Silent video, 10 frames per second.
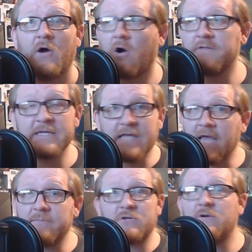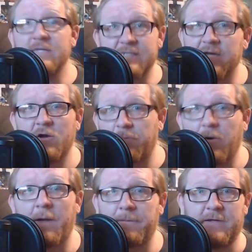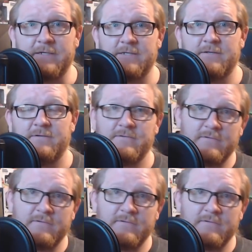All these games are Nintendo properties.